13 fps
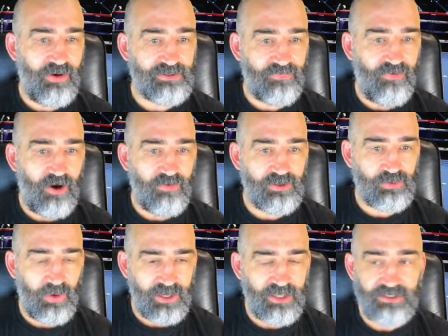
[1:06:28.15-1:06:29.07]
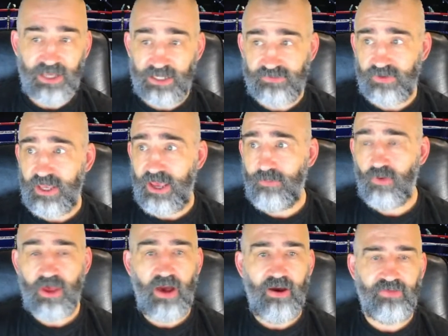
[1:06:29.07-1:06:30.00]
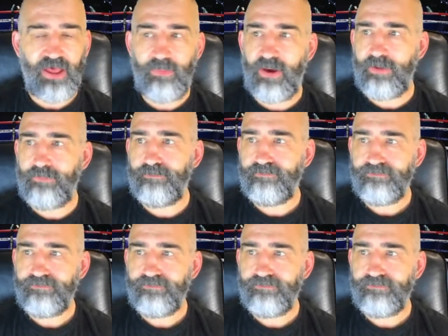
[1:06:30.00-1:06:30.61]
has a fight this week in Townsville. Yeah, we'll go over that, mate.